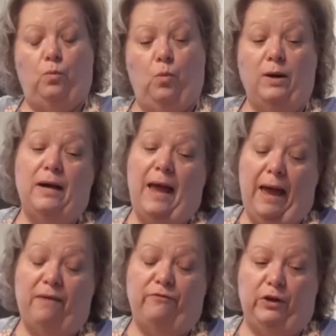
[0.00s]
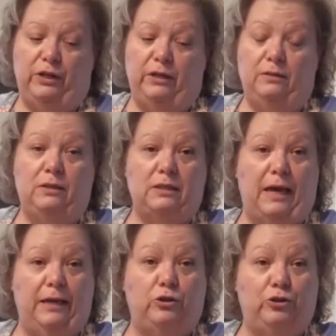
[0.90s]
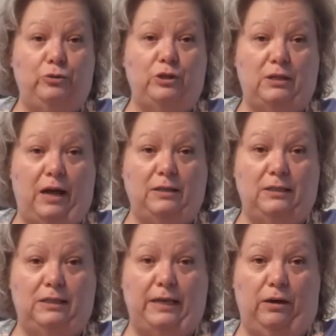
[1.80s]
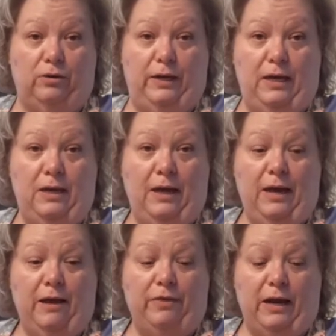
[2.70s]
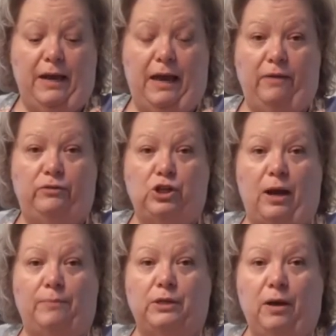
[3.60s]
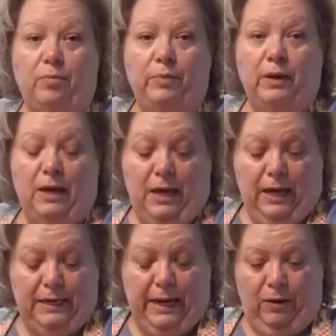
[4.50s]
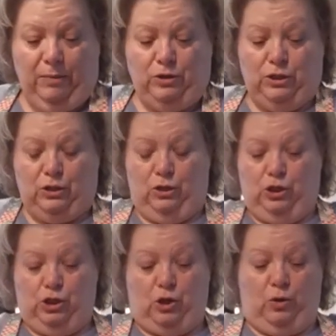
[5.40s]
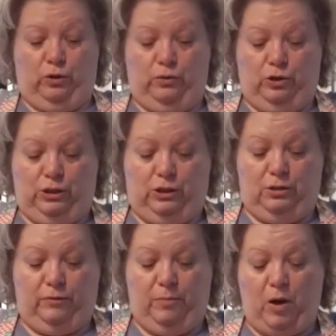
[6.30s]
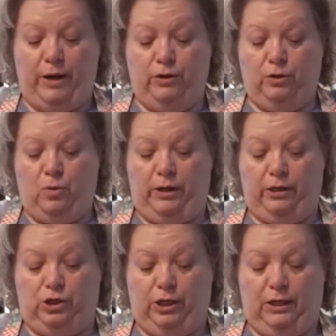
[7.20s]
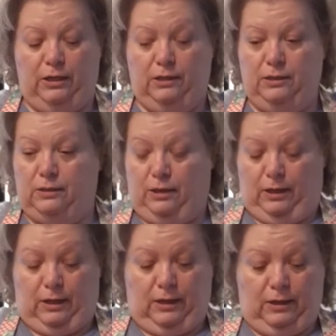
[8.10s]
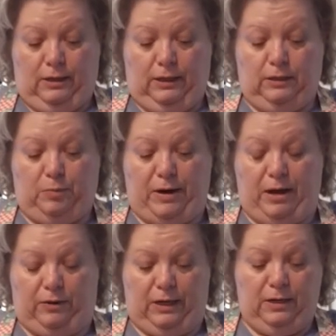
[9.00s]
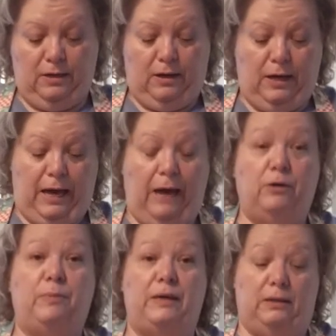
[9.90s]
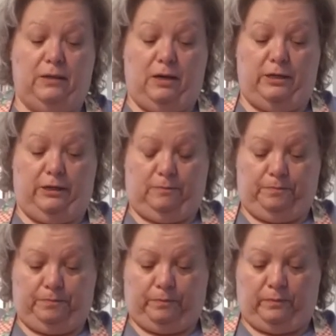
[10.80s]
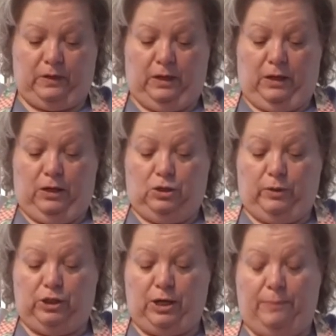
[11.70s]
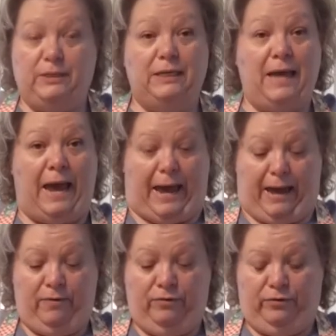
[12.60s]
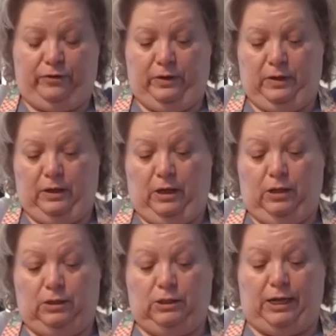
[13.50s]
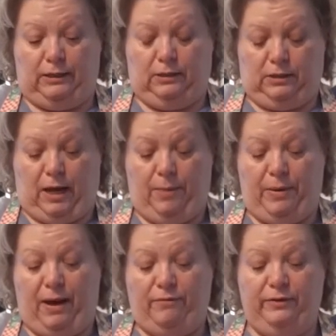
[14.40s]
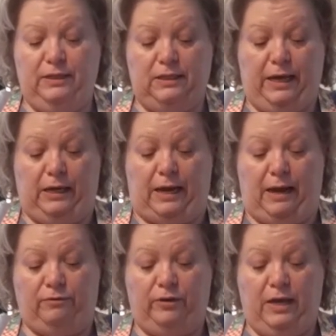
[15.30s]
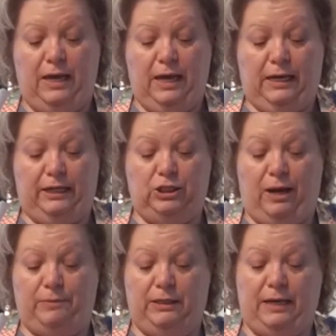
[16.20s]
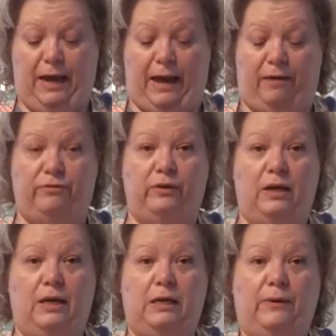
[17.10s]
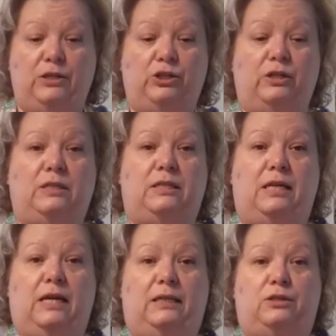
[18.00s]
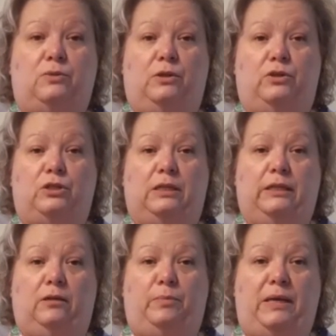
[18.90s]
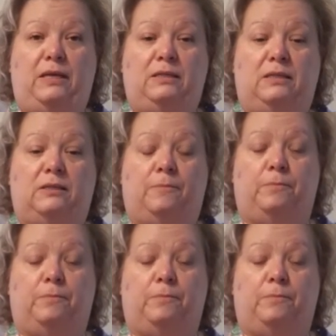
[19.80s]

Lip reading: 1½ onions and 2 stalks of celery that I have chopped up. And now I'm just going to show you, just as a reminder our chicken is browning, how to peel an onion. So I chopped it in half, chopped the top off and the tail off, and I chopped it in half. And as you can see on this one, there's a little piece